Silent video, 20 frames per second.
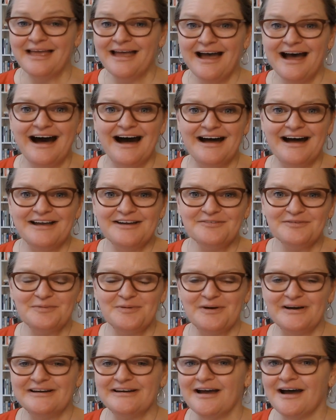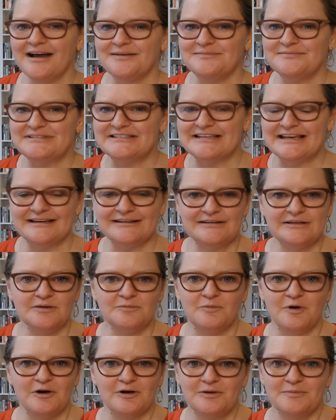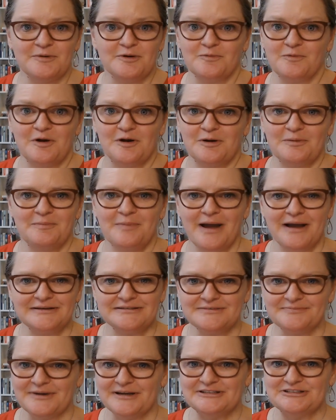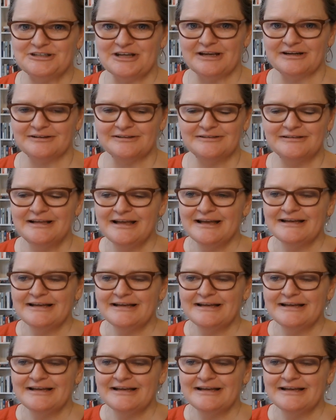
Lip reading: Hi everyone, I'm Sandy and welcome back to my channel.